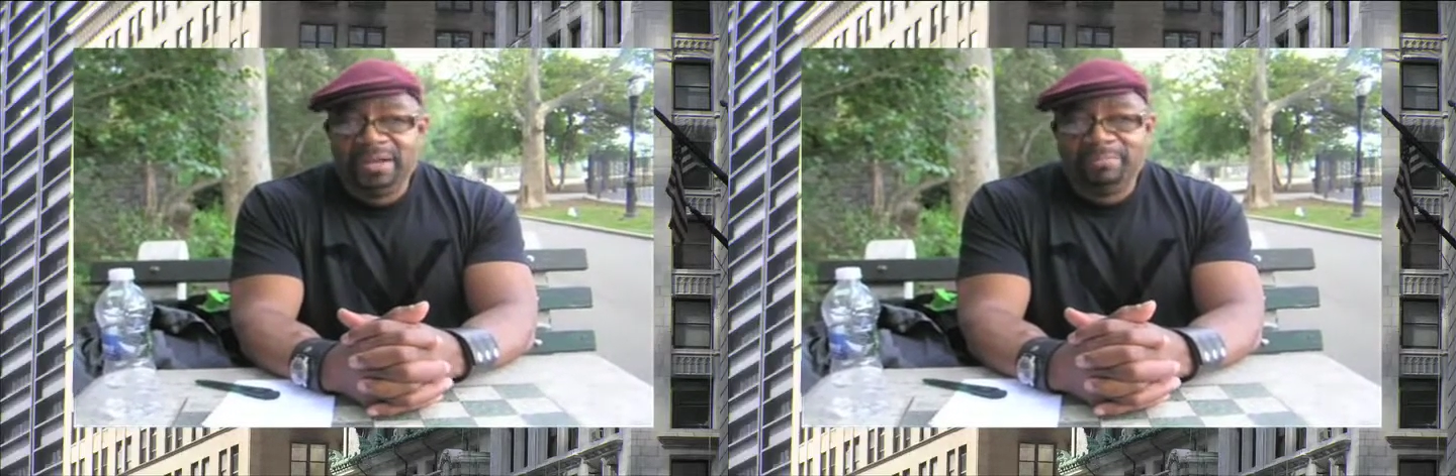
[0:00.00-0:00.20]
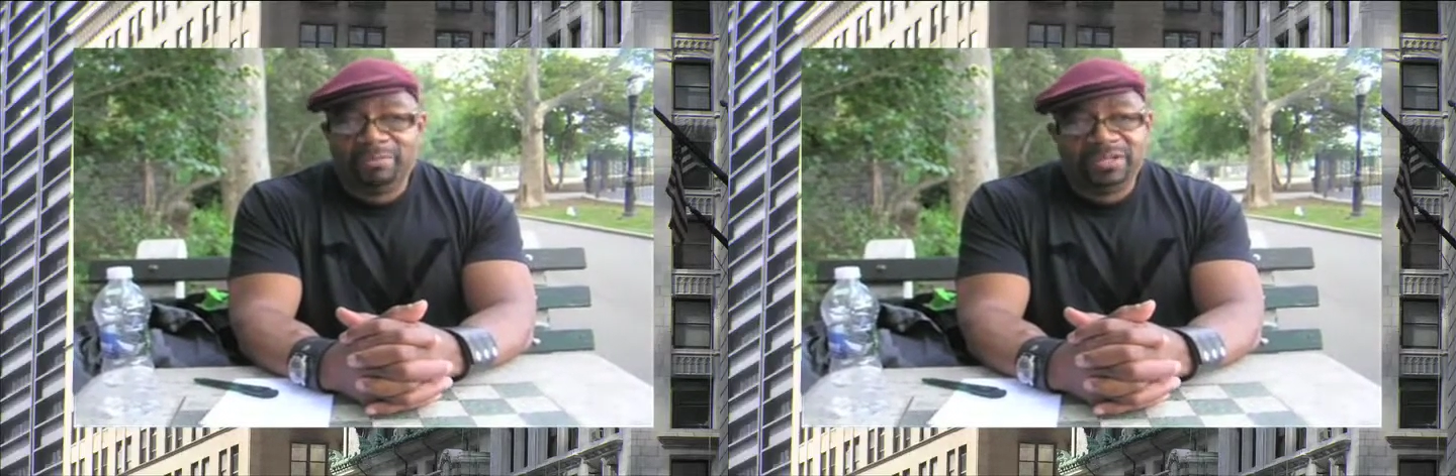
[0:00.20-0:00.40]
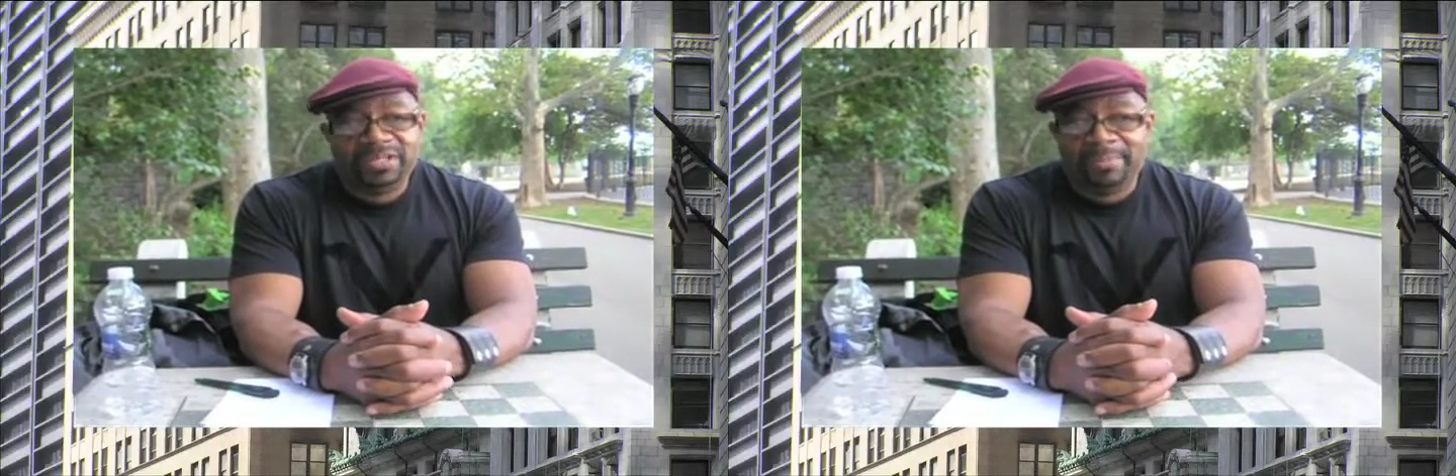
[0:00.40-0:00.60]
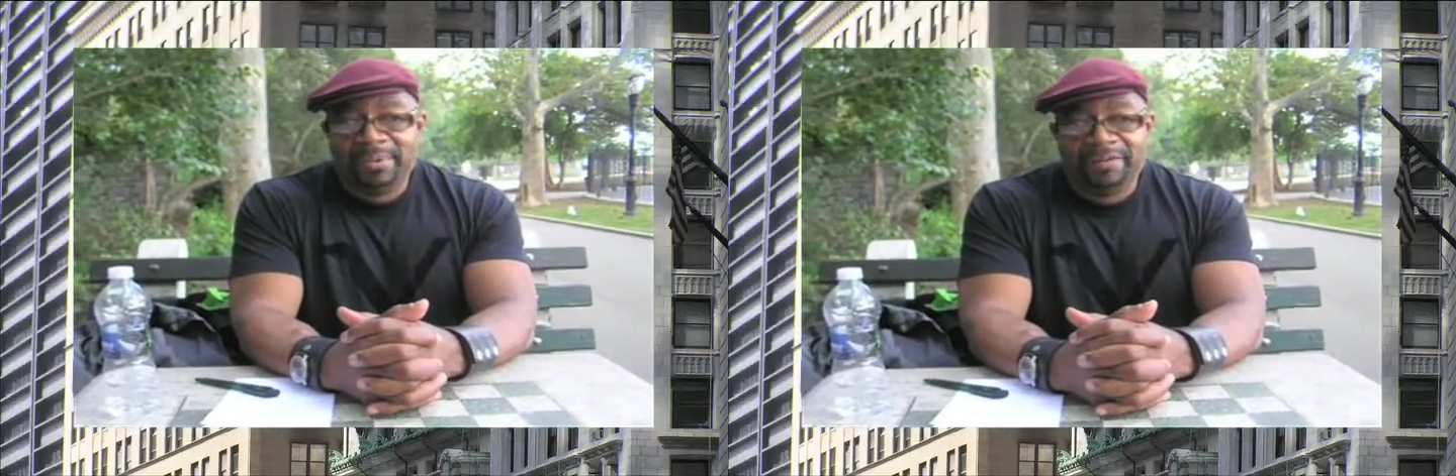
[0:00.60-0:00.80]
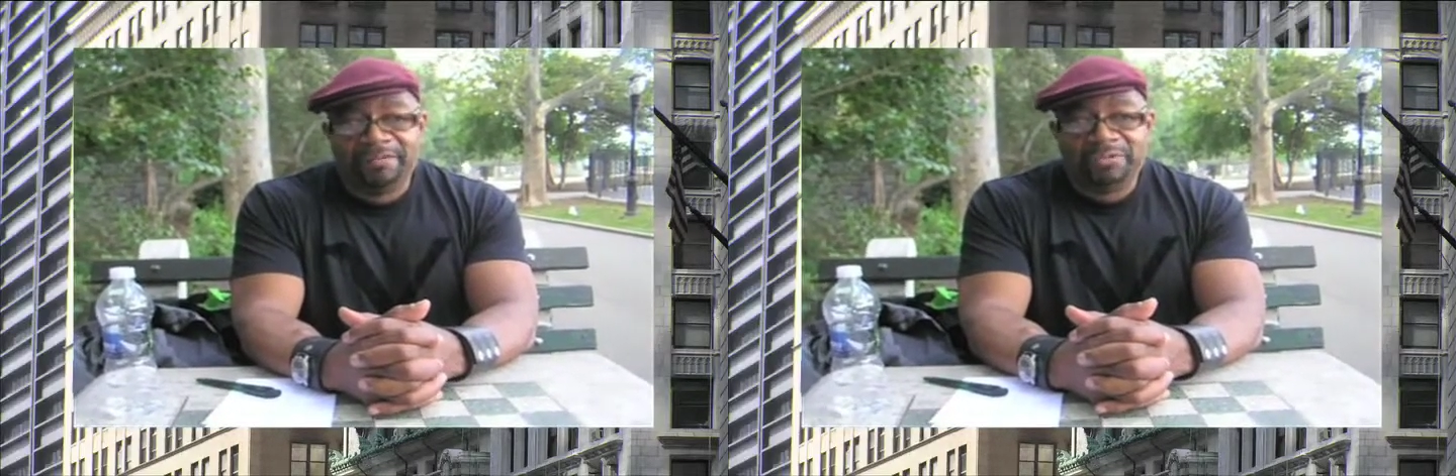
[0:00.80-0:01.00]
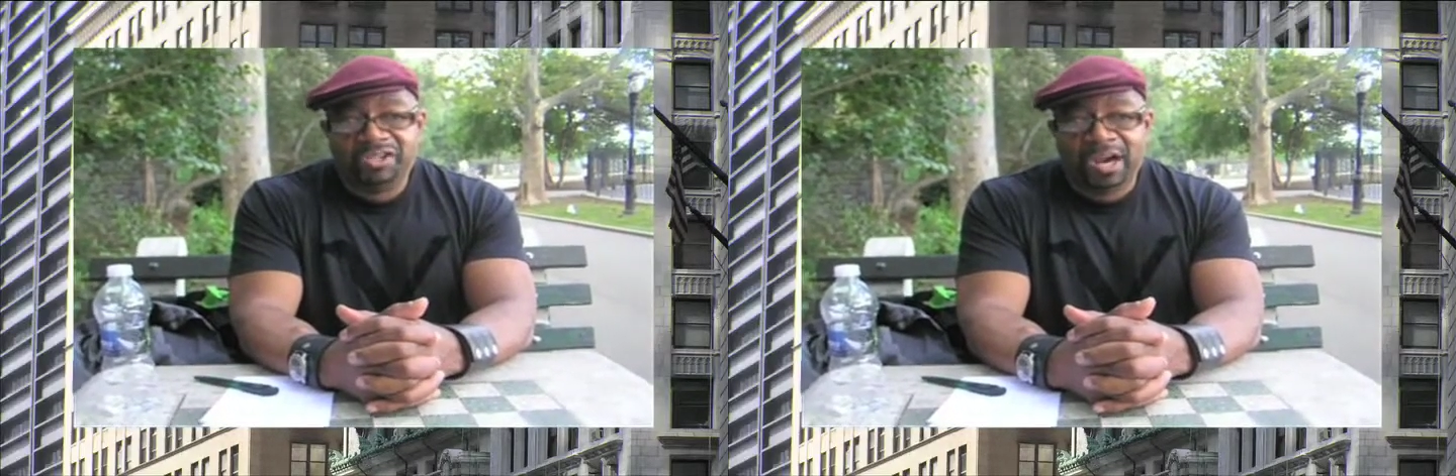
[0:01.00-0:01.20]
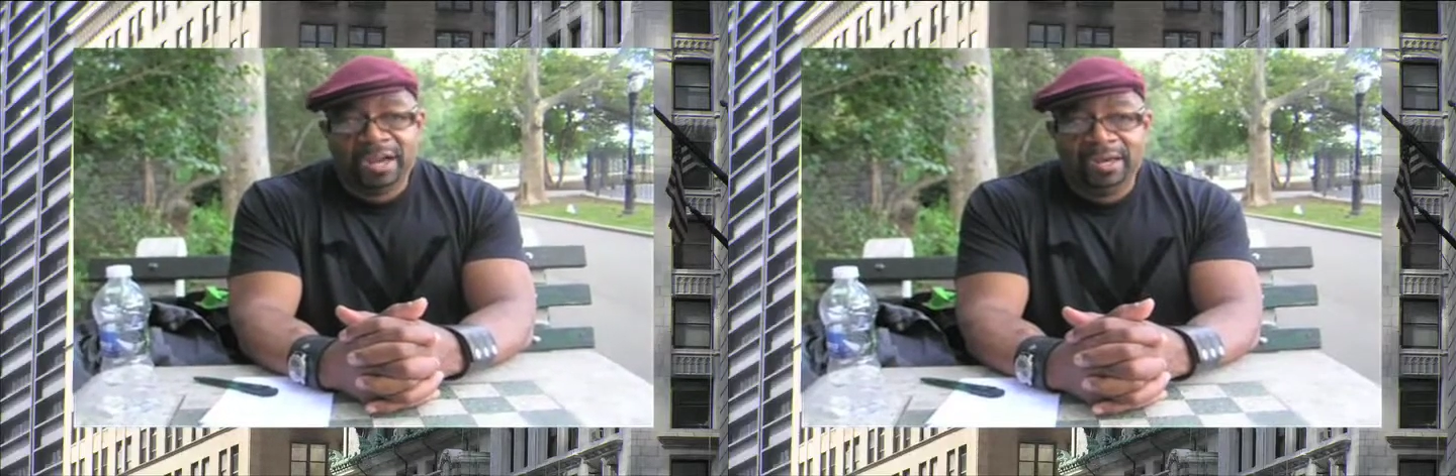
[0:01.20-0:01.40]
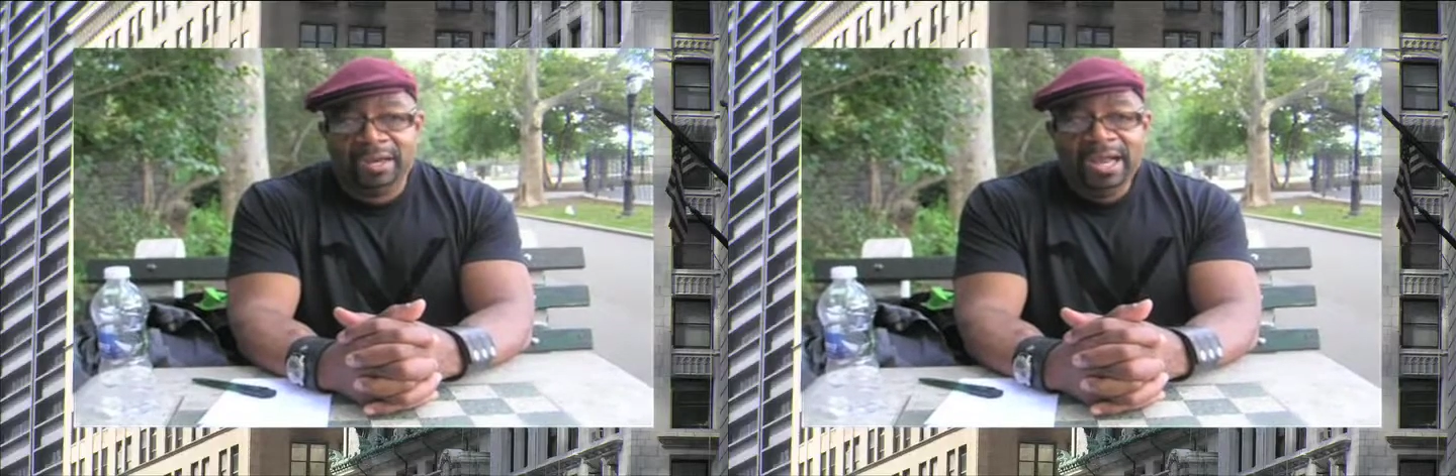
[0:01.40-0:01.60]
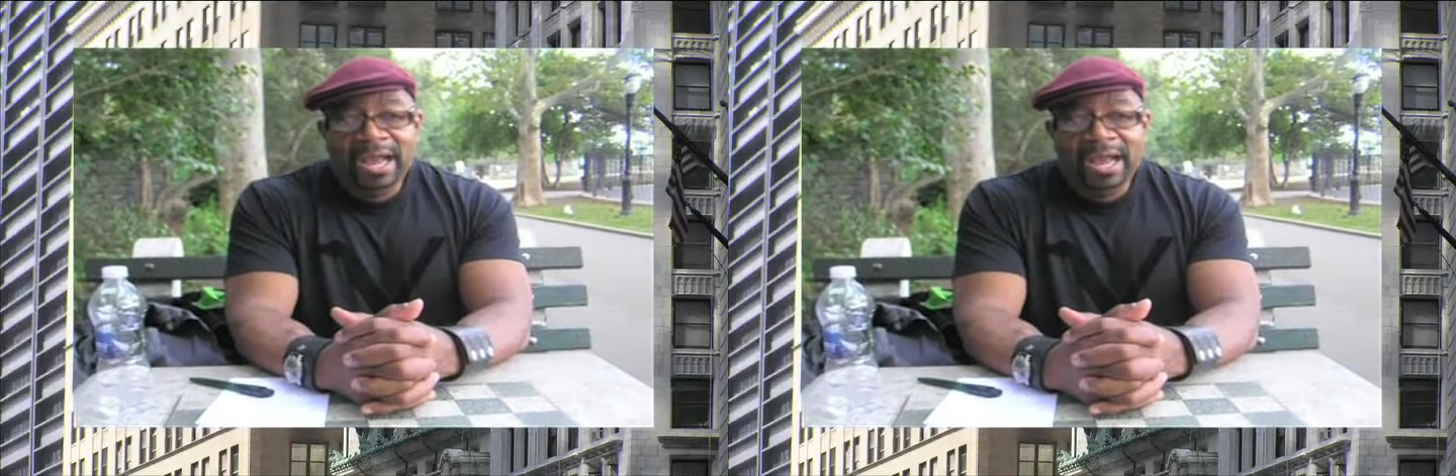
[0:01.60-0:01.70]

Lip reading: imports coming in from China.